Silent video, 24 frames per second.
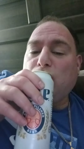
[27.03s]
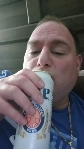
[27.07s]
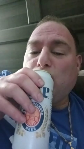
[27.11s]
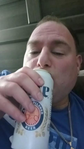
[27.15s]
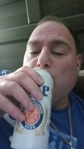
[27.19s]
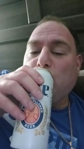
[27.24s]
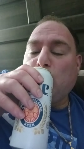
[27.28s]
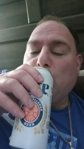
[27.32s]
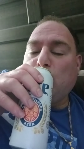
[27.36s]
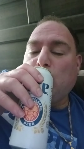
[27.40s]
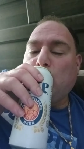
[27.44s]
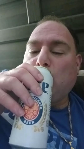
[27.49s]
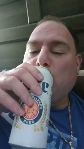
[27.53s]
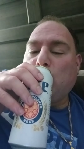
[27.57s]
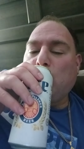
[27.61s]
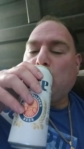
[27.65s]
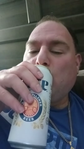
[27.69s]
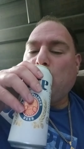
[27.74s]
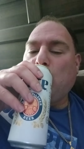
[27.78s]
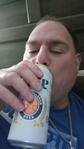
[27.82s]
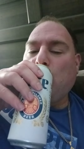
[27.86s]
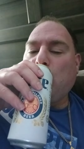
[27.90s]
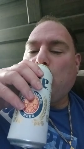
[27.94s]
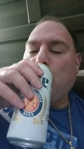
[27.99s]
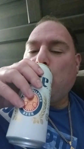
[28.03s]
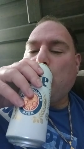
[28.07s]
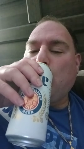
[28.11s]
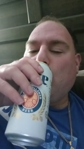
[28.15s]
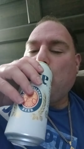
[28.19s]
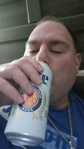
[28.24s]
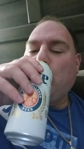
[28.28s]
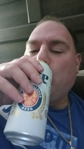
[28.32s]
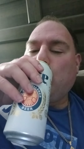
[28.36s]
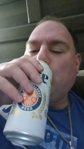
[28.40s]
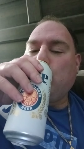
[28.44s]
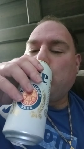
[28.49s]

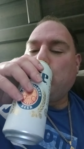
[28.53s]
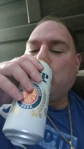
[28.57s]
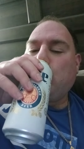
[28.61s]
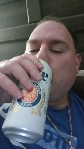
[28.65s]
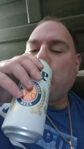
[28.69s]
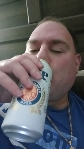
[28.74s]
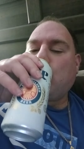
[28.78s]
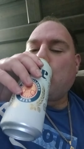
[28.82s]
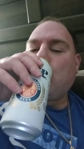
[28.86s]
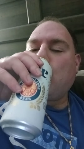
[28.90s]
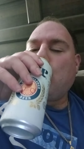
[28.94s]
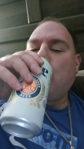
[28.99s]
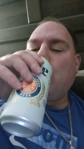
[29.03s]
Nobody speaks.